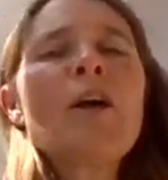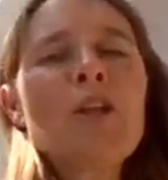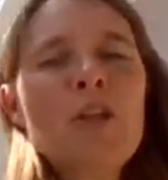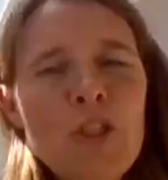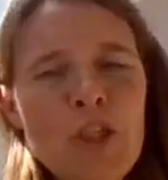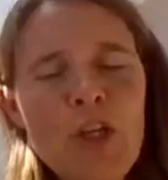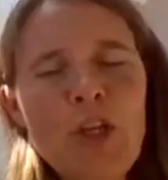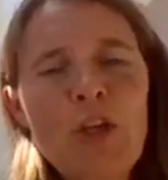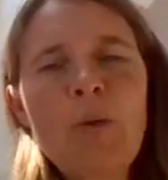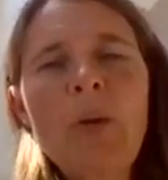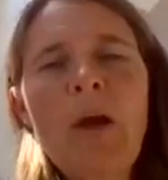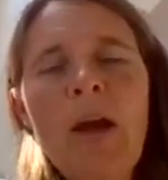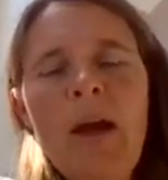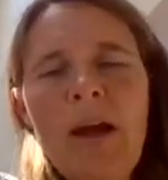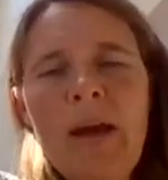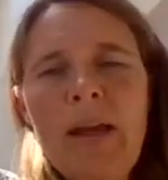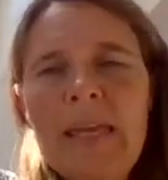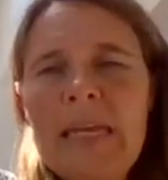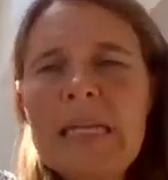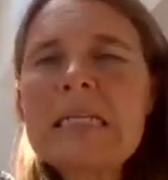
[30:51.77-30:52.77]
to
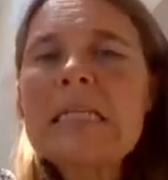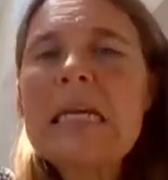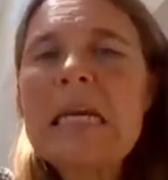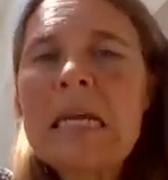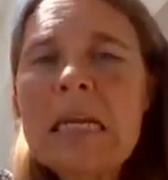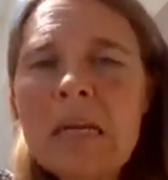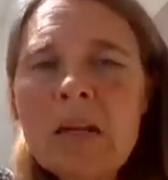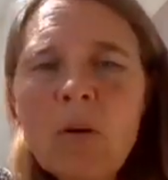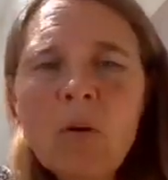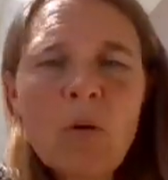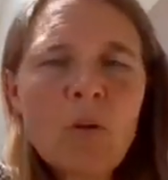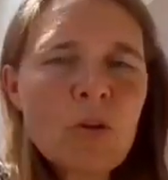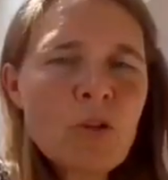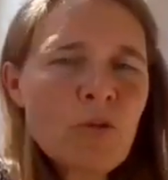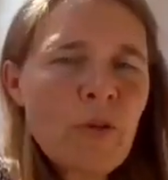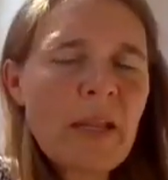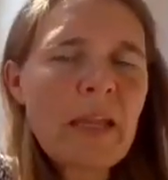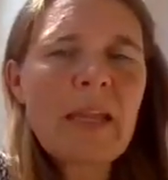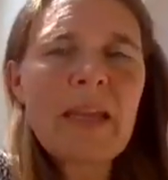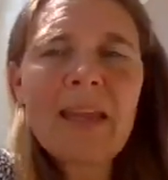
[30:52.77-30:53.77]
eat in or
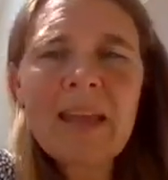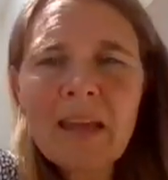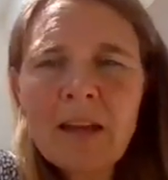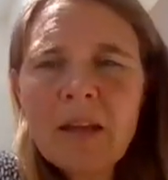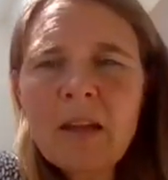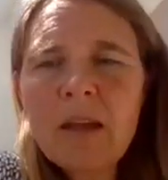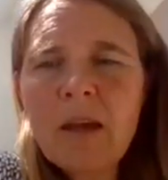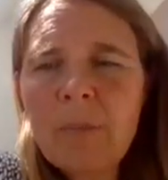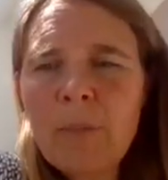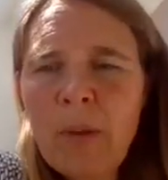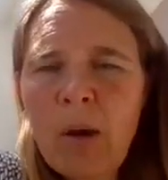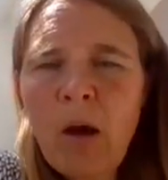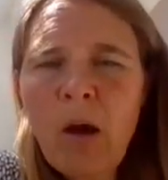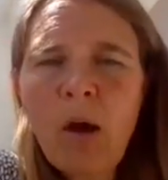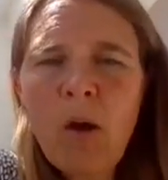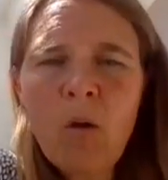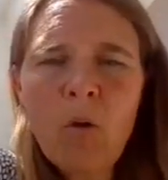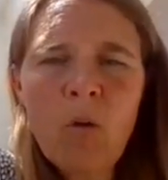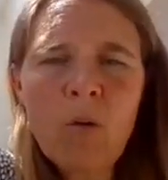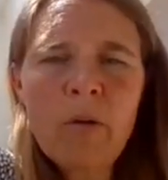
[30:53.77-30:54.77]
drink in a
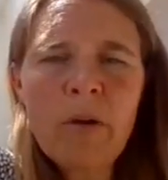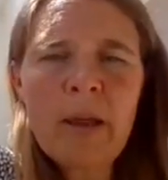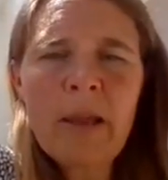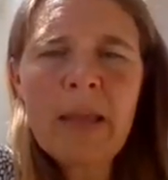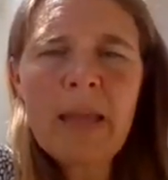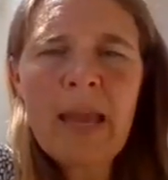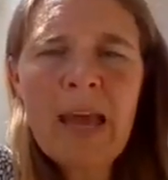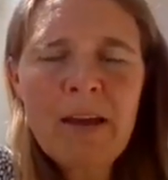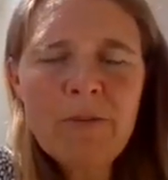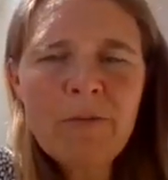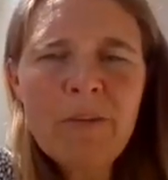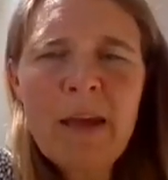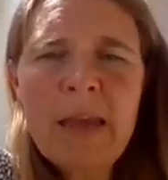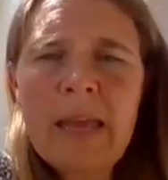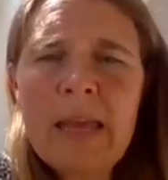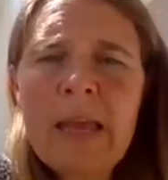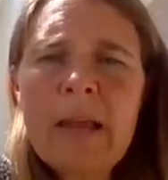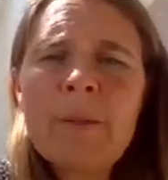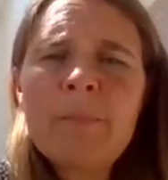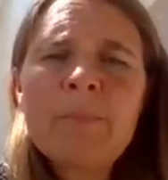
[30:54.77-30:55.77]
bar or a
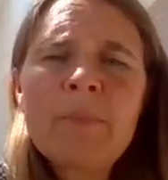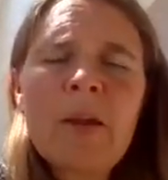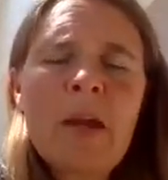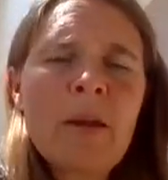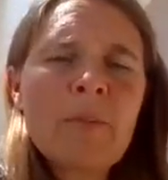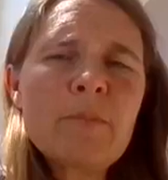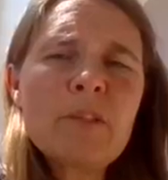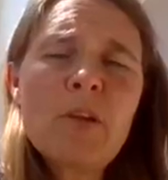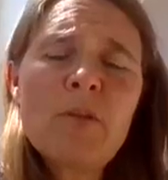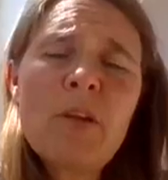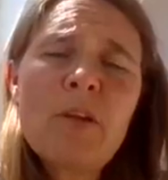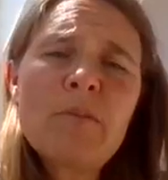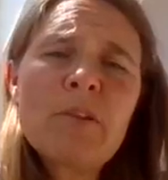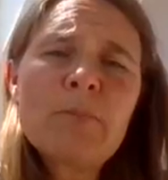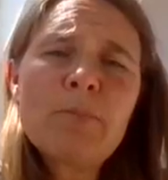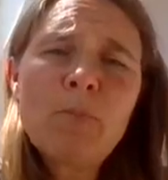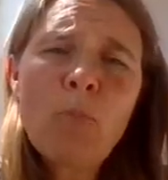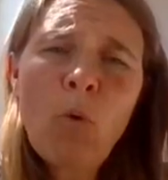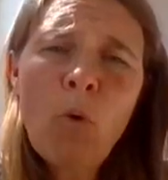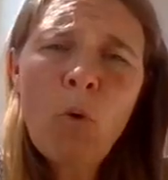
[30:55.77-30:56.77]
cafe. So there
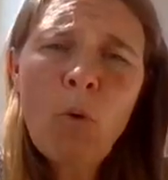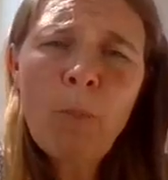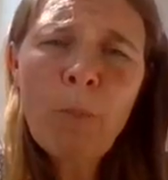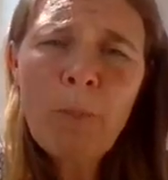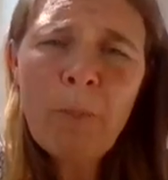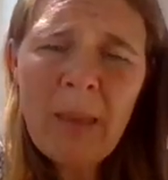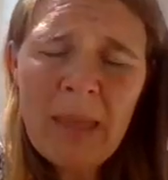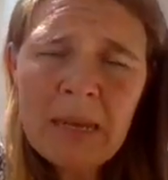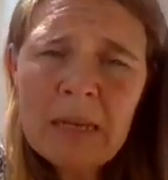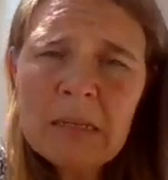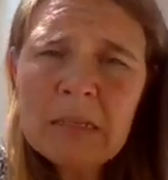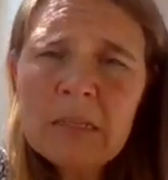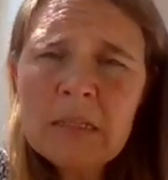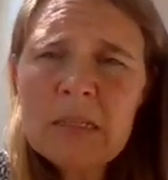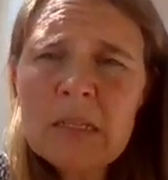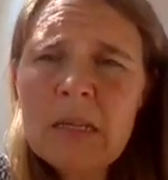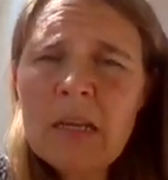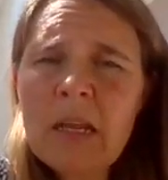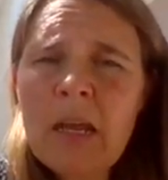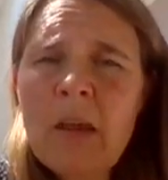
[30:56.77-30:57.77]
is more
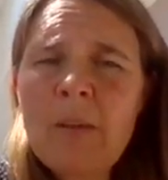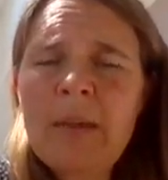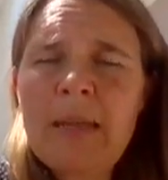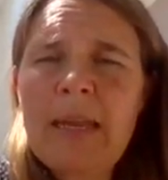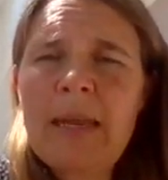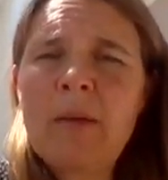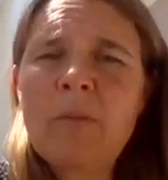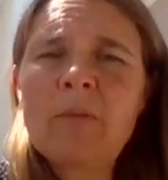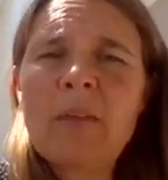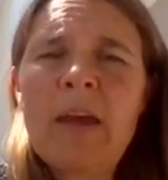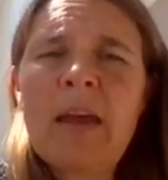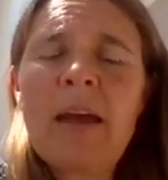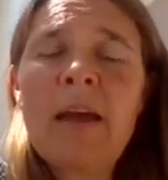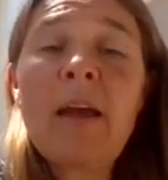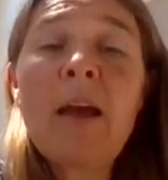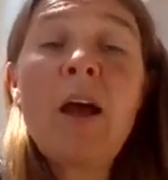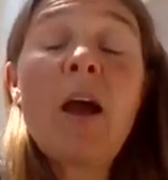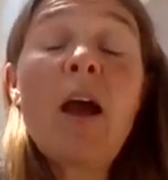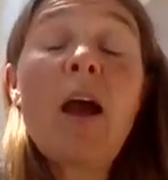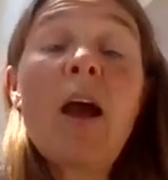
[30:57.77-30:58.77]
bins that are going out there.
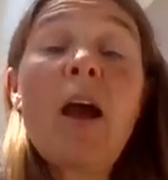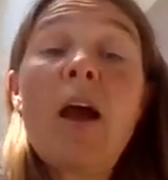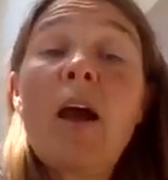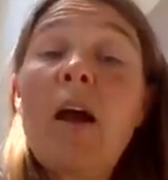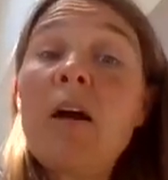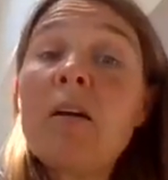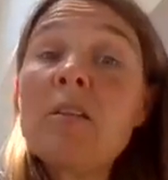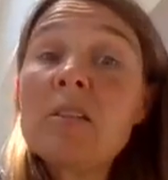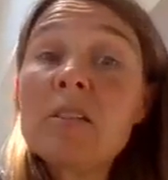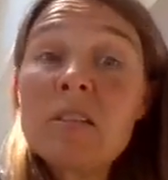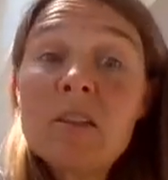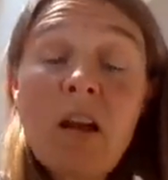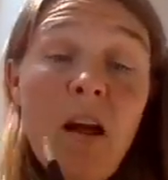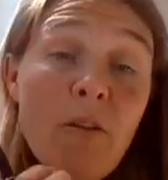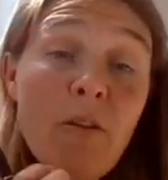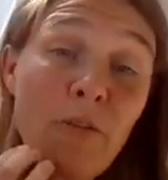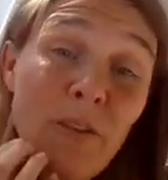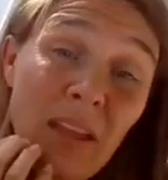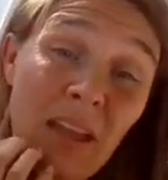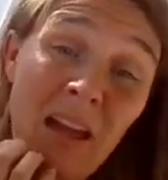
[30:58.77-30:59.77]
Our
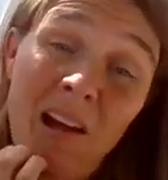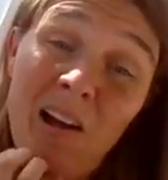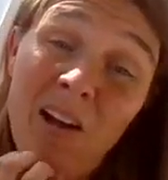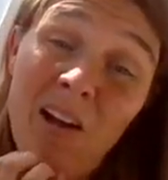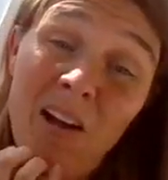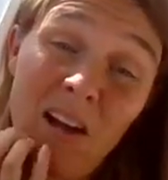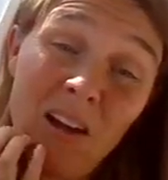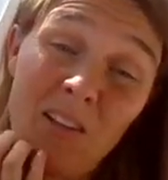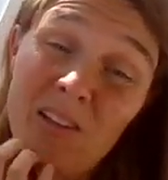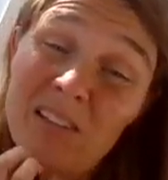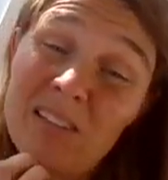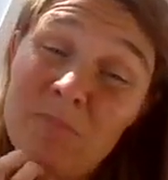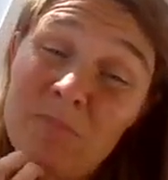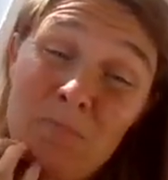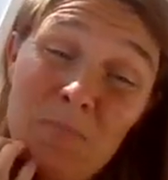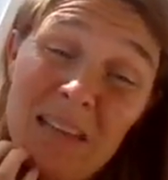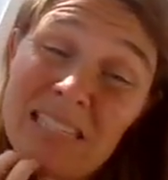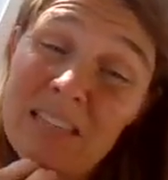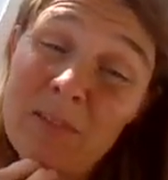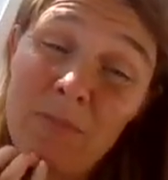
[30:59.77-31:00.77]
staffing are
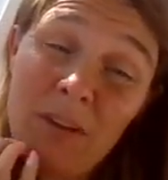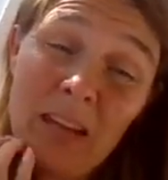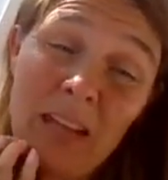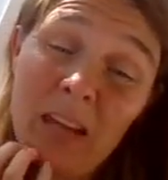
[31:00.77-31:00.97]
massively